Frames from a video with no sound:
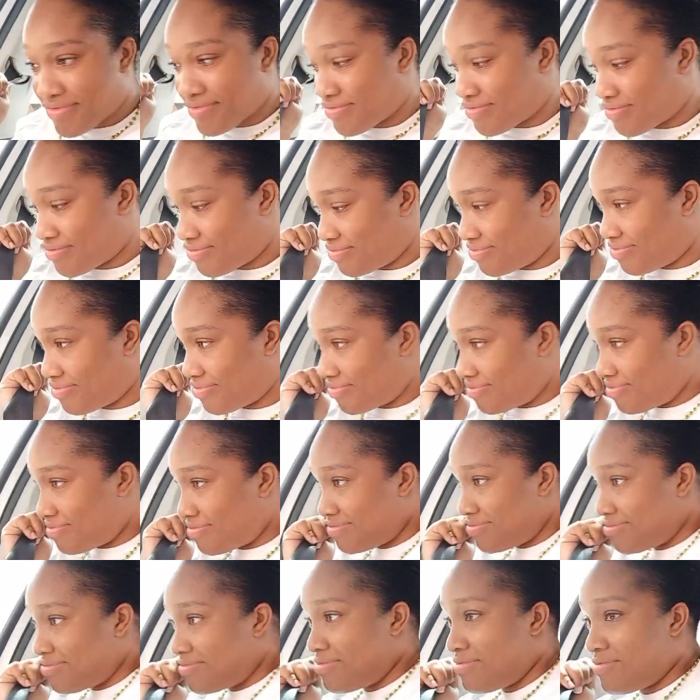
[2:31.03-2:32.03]
Mm
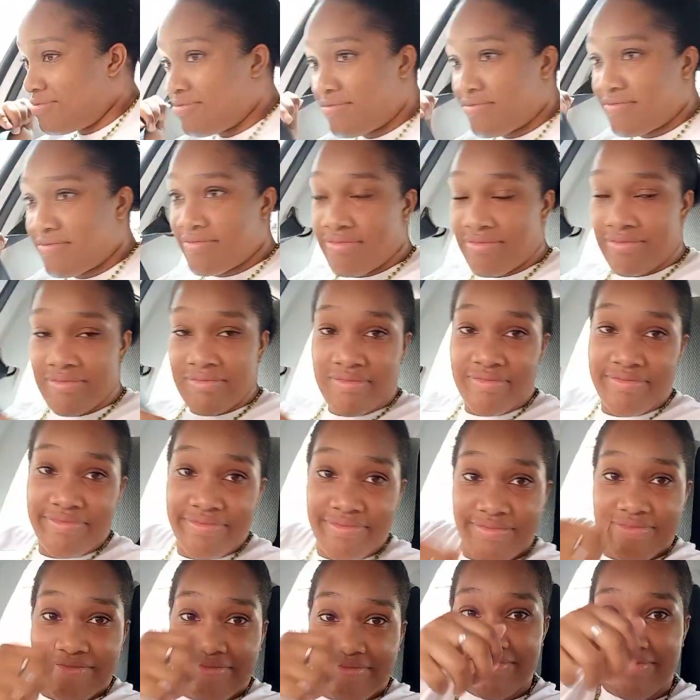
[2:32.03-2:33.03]

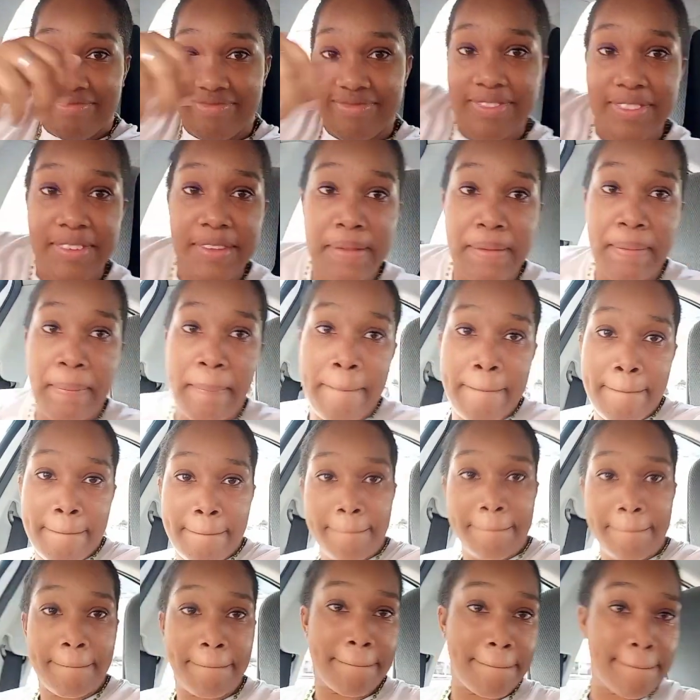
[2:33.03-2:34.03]
-hmm. Where's your hairline
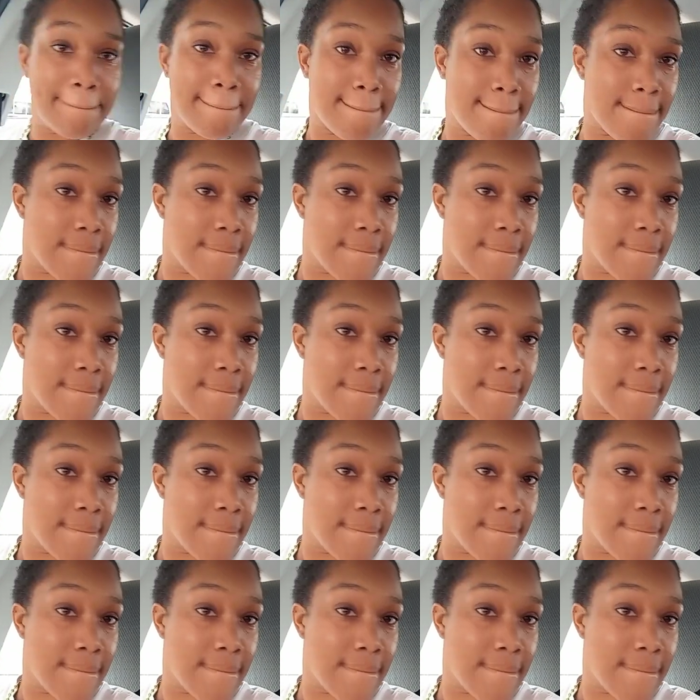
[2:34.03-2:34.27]
update?